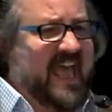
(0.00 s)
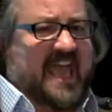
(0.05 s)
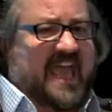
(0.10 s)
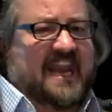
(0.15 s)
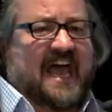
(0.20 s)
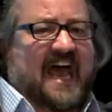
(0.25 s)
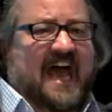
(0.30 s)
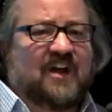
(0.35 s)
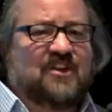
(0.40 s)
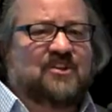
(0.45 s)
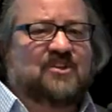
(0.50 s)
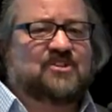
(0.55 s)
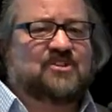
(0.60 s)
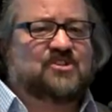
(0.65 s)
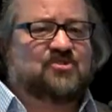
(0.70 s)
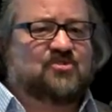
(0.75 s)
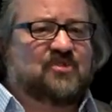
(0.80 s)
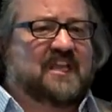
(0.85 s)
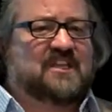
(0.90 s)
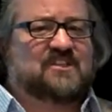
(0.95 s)
And how do you
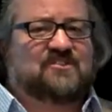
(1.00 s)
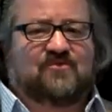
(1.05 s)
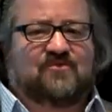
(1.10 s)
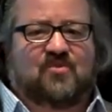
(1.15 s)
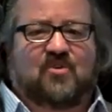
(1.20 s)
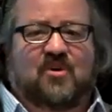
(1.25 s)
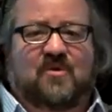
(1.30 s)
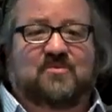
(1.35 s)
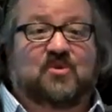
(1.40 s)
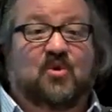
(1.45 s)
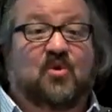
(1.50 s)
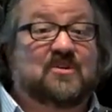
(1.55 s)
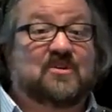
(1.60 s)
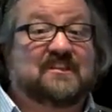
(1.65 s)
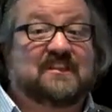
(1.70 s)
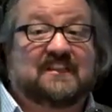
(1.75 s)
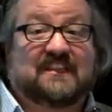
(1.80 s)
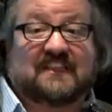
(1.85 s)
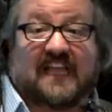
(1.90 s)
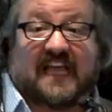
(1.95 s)
transform your
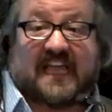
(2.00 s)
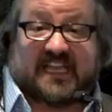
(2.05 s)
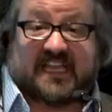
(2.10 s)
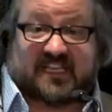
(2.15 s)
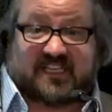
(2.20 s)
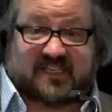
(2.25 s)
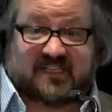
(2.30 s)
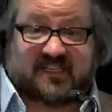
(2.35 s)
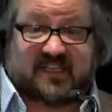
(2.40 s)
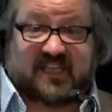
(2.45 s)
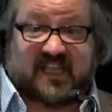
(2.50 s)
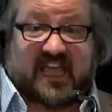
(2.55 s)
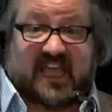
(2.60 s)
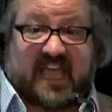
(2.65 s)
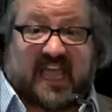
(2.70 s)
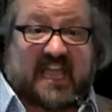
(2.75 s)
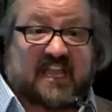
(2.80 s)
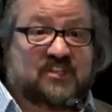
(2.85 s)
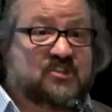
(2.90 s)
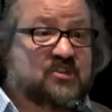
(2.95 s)
lake
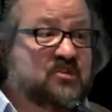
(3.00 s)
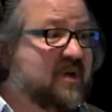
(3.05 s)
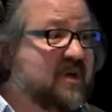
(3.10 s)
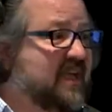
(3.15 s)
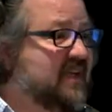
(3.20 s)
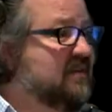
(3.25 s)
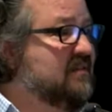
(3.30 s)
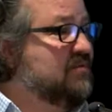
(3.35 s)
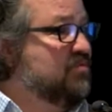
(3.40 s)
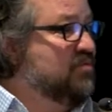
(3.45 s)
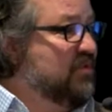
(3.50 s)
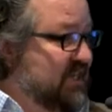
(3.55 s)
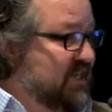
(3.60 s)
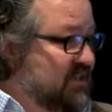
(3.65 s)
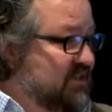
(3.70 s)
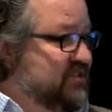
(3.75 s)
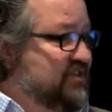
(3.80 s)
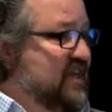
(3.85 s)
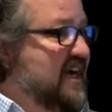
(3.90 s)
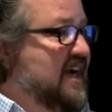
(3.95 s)
into a
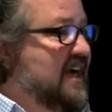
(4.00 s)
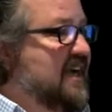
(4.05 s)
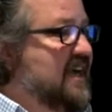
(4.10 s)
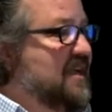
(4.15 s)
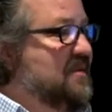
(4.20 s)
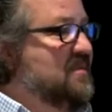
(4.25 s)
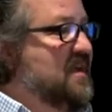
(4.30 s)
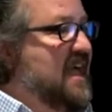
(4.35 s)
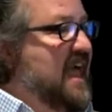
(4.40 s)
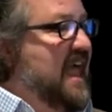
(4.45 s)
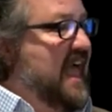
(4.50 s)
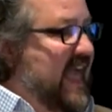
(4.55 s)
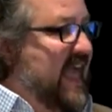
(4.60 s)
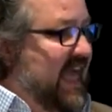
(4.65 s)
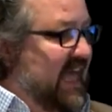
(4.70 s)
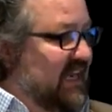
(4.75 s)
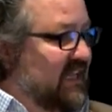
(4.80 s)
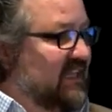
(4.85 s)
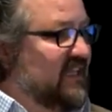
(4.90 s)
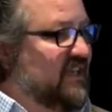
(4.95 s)
real-time
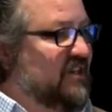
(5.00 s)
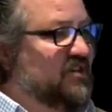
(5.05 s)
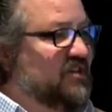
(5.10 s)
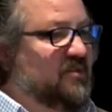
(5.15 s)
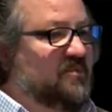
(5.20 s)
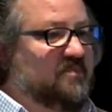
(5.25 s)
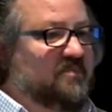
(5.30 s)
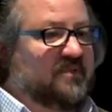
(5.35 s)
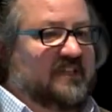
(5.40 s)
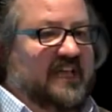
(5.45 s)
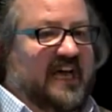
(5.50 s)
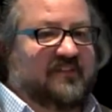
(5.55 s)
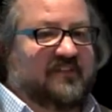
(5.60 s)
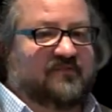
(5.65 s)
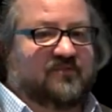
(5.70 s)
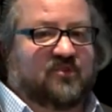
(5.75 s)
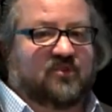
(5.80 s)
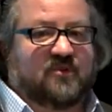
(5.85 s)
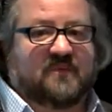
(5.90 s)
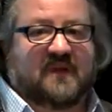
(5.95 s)
analytical
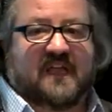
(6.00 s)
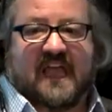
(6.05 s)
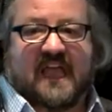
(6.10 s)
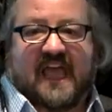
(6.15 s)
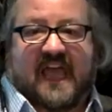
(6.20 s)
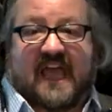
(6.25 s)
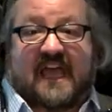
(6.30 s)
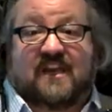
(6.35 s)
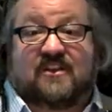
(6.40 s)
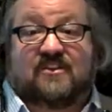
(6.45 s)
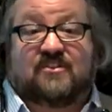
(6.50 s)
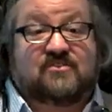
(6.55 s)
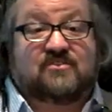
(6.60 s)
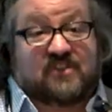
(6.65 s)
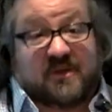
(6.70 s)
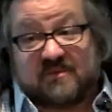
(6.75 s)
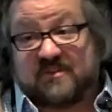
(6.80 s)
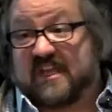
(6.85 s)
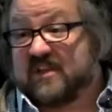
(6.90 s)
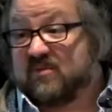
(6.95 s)
platform? And
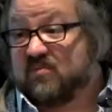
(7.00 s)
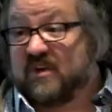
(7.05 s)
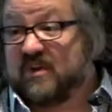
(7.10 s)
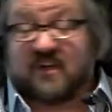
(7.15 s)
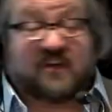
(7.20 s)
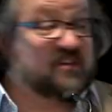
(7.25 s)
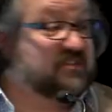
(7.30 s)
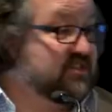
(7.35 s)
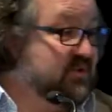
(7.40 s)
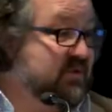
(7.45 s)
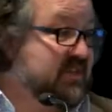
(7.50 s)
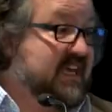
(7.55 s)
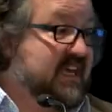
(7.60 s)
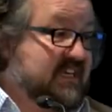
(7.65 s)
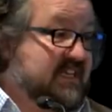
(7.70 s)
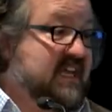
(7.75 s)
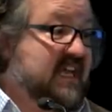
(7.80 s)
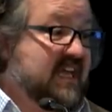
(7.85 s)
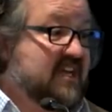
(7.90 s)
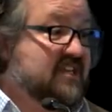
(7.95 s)
something that we are doing at
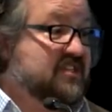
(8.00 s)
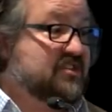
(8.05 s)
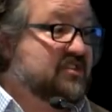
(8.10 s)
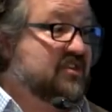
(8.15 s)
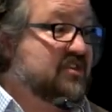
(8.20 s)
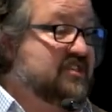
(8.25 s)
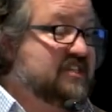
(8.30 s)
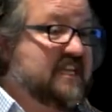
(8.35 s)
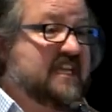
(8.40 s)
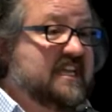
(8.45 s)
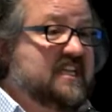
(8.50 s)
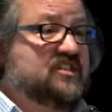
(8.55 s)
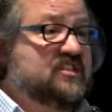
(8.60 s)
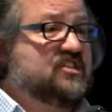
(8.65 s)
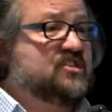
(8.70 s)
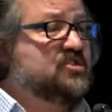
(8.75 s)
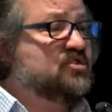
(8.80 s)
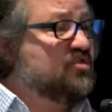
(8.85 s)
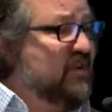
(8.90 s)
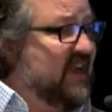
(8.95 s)
ChaosSearch is
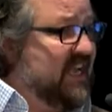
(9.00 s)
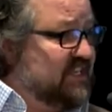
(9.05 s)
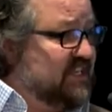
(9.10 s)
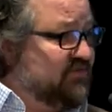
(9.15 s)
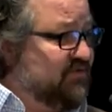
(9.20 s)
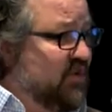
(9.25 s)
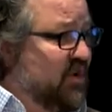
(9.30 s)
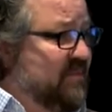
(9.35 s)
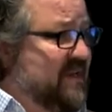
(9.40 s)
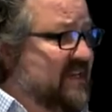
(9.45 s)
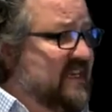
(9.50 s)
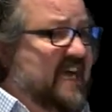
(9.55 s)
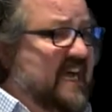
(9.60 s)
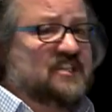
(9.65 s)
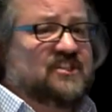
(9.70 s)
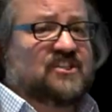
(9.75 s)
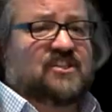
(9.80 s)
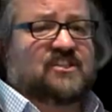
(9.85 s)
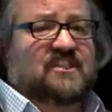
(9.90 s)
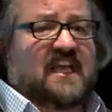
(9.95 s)
transforming not
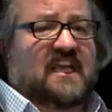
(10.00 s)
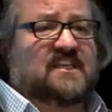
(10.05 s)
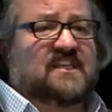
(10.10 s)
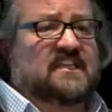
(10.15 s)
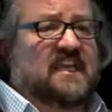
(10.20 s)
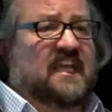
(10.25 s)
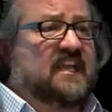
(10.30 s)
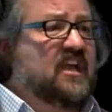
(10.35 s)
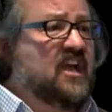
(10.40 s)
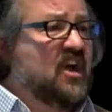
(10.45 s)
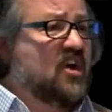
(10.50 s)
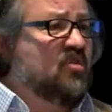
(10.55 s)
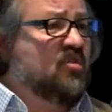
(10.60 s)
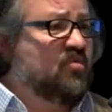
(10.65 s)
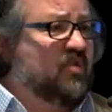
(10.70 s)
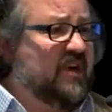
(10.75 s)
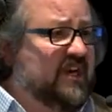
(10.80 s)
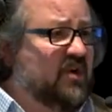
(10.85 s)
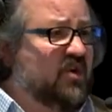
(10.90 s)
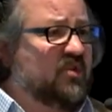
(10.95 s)
just as a
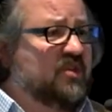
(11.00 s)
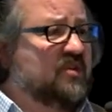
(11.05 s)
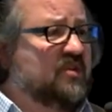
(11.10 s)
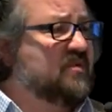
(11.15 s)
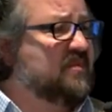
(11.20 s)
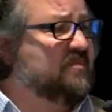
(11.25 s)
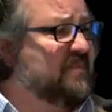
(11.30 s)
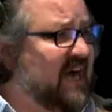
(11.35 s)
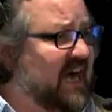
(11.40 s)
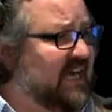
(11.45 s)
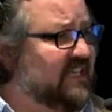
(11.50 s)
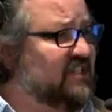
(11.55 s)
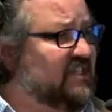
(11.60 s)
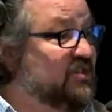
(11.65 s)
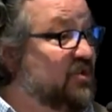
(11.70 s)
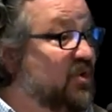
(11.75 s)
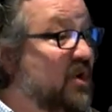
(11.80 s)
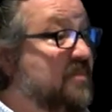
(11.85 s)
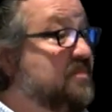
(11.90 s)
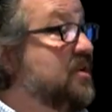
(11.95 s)
read-only
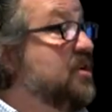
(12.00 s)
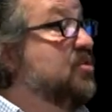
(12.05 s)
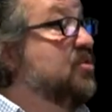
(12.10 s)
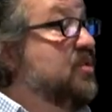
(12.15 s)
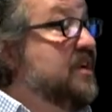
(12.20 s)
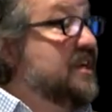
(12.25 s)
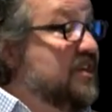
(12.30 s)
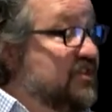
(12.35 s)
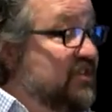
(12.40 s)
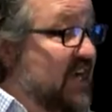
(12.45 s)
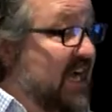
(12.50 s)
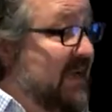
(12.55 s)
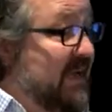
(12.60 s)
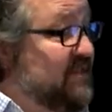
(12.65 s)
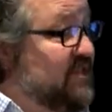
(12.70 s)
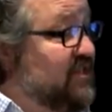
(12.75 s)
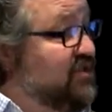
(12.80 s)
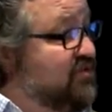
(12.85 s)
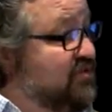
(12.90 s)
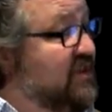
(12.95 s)
repository, but a real-time
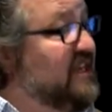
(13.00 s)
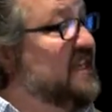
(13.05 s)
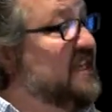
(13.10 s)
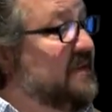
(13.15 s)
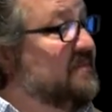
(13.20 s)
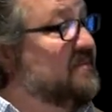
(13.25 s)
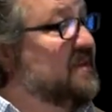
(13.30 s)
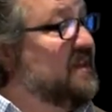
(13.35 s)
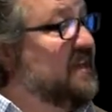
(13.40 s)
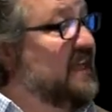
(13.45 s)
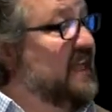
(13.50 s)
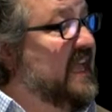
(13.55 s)
stream